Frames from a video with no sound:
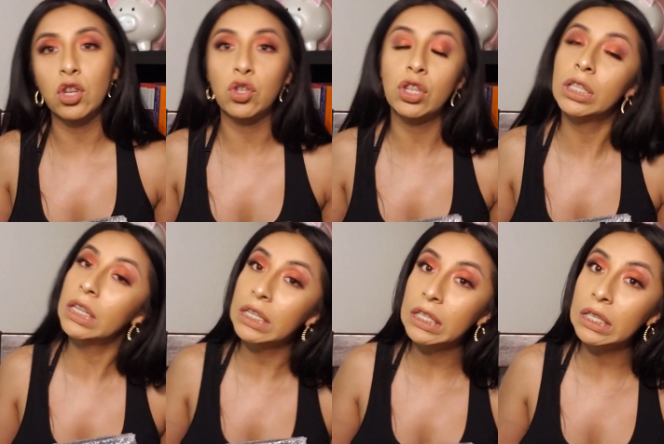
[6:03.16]
social
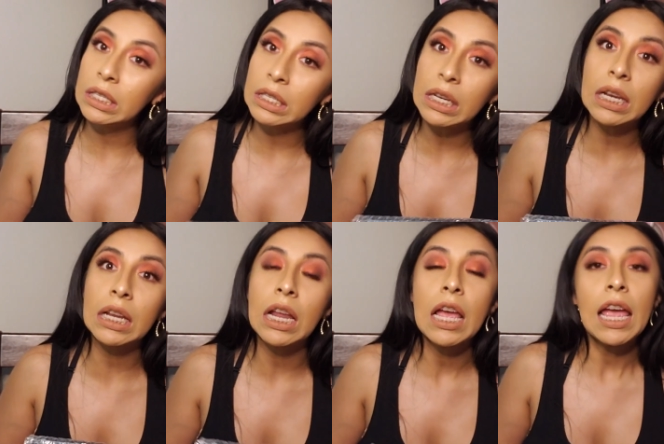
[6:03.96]

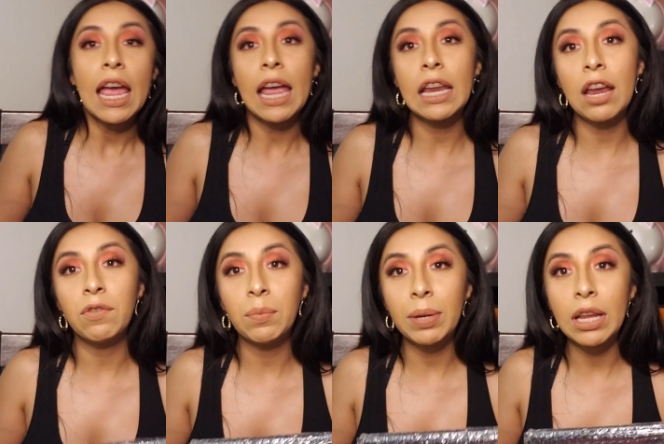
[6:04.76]
distancing, and
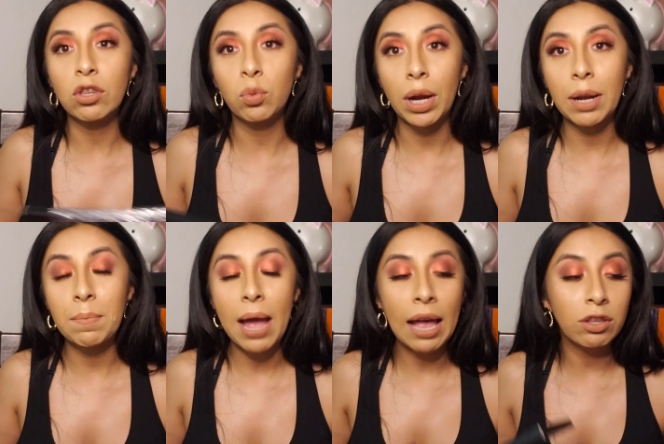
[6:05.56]
everybody is
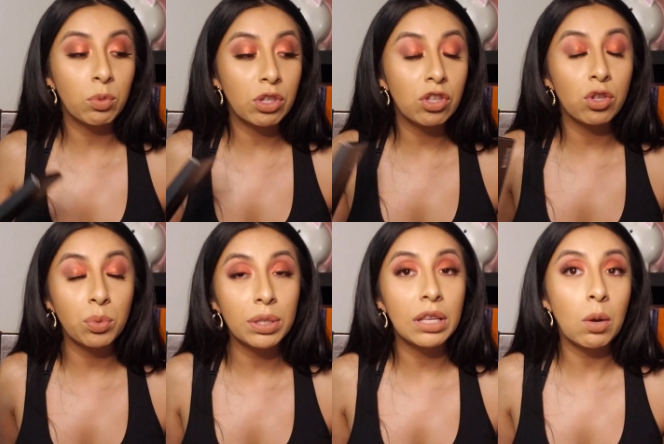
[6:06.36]
wearing masks, which is the
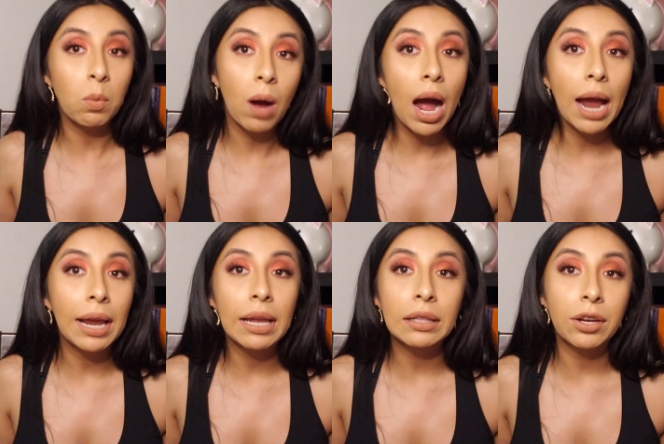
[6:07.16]
reason
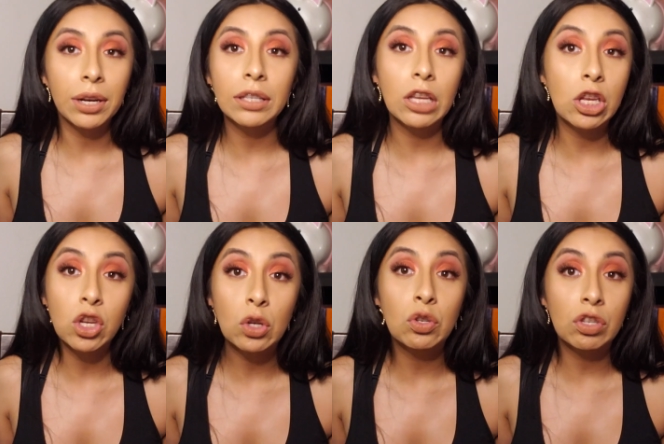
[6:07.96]
why there is a
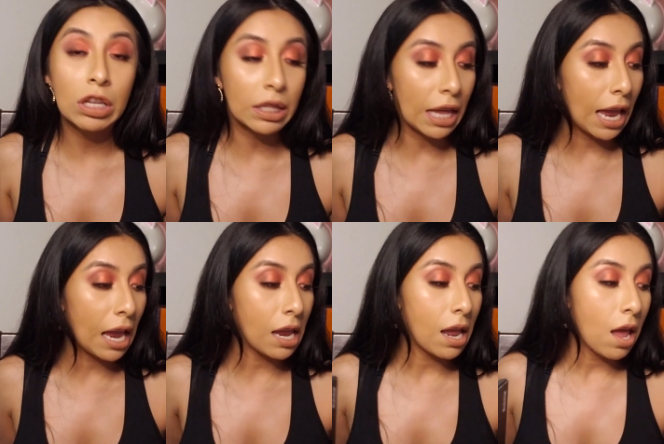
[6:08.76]
huge
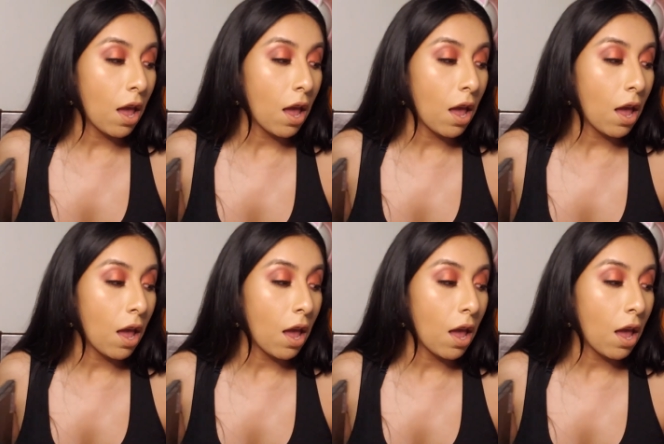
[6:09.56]
delay